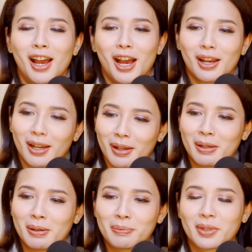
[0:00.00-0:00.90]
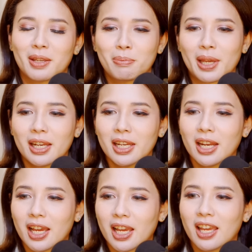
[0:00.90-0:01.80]
Ben and
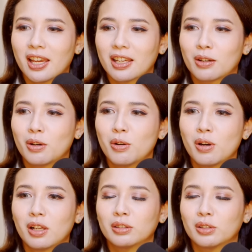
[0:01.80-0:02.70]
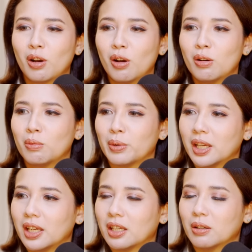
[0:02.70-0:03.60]
I go a long
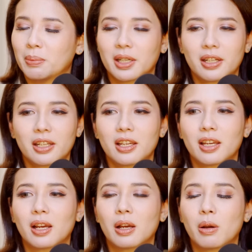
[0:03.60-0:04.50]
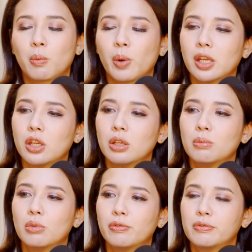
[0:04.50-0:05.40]
way. No? Parang when you
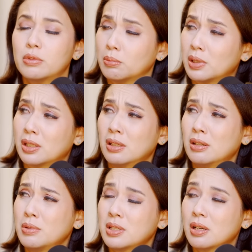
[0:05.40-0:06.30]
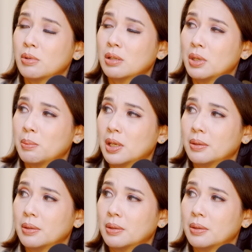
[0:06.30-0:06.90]
moved to Manila, was that when we met?